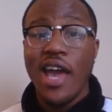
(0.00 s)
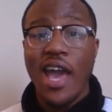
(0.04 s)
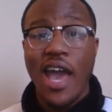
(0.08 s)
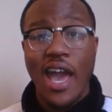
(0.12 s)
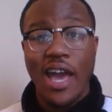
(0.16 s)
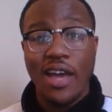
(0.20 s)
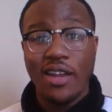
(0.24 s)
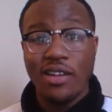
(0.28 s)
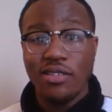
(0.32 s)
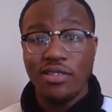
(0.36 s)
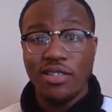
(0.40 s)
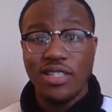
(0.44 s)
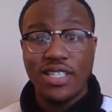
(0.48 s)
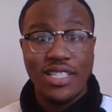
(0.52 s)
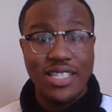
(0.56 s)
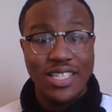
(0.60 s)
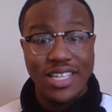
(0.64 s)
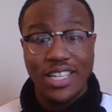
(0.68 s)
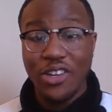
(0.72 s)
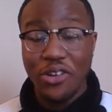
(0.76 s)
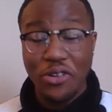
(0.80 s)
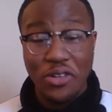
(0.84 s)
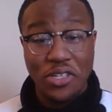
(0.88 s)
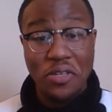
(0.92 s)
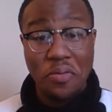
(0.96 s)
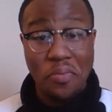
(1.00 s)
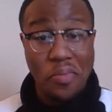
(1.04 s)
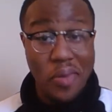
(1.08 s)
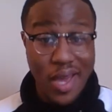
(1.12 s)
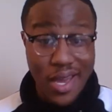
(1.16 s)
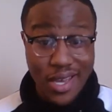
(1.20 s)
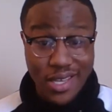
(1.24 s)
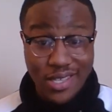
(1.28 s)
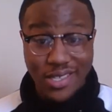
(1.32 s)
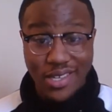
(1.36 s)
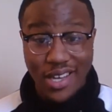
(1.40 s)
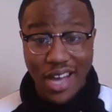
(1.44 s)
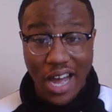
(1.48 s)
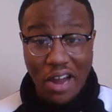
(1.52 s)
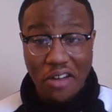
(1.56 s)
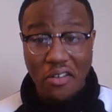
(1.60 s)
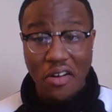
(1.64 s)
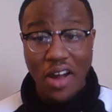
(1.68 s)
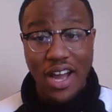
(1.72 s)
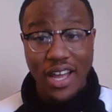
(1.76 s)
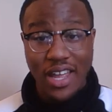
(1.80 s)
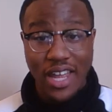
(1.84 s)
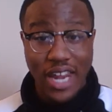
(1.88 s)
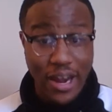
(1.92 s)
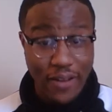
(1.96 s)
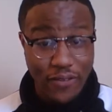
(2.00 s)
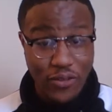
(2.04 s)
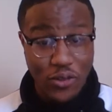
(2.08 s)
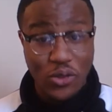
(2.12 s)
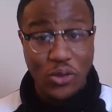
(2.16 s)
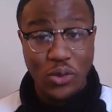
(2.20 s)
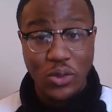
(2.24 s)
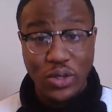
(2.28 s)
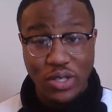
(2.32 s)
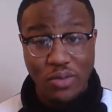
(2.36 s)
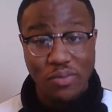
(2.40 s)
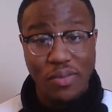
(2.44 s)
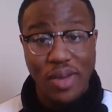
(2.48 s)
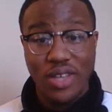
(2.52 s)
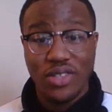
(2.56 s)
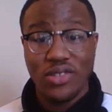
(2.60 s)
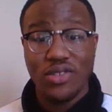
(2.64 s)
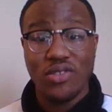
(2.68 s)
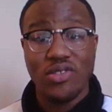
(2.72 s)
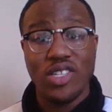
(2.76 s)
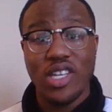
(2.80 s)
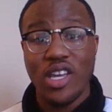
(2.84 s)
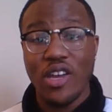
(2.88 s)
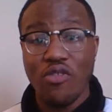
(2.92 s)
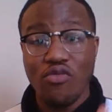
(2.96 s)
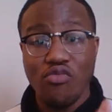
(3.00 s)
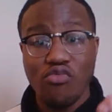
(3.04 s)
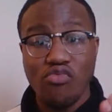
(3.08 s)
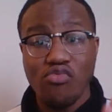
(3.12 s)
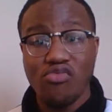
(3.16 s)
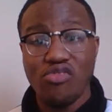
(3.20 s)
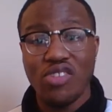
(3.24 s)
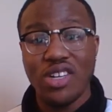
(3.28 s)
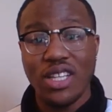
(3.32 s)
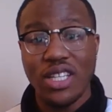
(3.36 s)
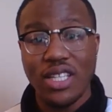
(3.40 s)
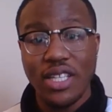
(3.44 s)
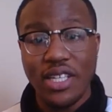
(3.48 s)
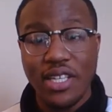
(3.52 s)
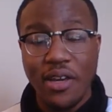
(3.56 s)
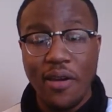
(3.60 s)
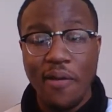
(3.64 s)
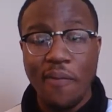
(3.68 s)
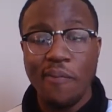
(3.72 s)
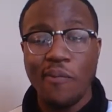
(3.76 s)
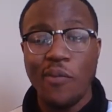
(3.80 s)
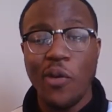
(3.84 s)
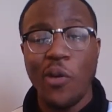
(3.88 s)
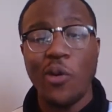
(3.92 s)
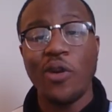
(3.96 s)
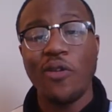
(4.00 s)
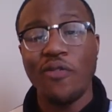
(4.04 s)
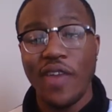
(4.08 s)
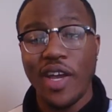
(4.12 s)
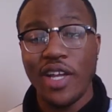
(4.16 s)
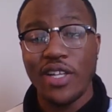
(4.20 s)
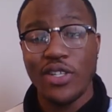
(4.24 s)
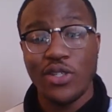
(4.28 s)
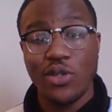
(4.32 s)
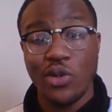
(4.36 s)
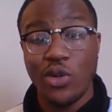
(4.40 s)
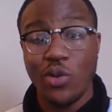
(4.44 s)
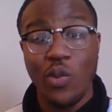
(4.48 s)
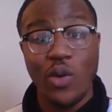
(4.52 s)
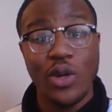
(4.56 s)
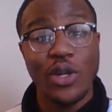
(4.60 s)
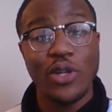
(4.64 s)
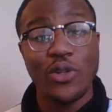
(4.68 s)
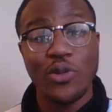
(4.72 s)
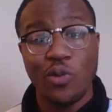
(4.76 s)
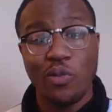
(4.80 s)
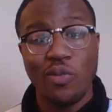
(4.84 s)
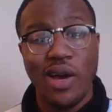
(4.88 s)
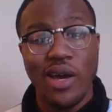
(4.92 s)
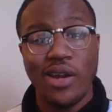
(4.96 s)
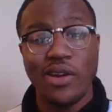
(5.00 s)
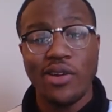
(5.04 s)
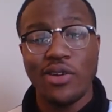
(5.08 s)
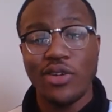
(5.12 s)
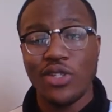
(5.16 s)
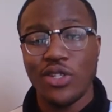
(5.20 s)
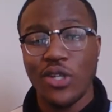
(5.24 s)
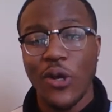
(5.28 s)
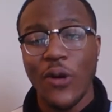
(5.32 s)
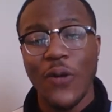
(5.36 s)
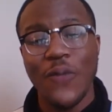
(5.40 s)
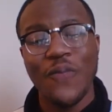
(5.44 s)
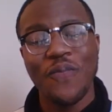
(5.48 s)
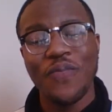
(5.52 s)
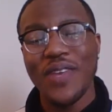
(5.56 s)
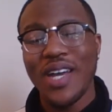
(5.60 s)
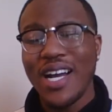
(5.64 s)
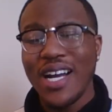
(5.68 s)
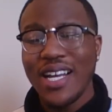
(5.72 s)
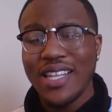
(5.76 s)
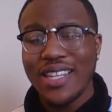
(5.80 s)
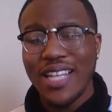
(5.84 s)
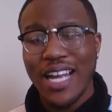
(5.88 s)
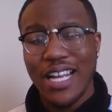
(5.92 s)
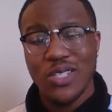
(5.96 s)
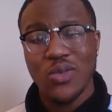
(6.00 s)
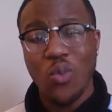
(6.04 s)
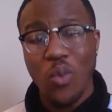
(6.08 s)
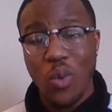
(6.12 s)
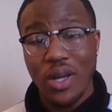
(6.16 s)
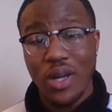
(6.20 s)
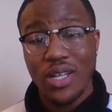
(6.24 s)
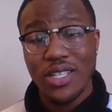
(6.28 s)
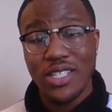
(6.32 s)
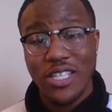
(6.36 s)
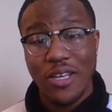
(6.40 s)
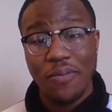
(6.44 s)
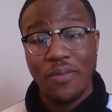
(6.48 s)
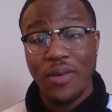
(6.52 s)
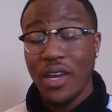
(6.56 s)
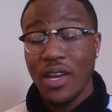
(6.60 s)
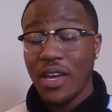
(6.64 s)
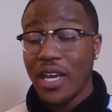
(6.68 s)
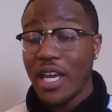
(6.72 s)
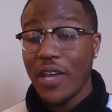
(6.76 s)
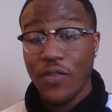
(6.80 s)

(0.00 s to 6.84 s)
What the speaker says: And seeing your GPA skyrocket after 2 semesters, it really motivates you to want to do better. So that's one tip.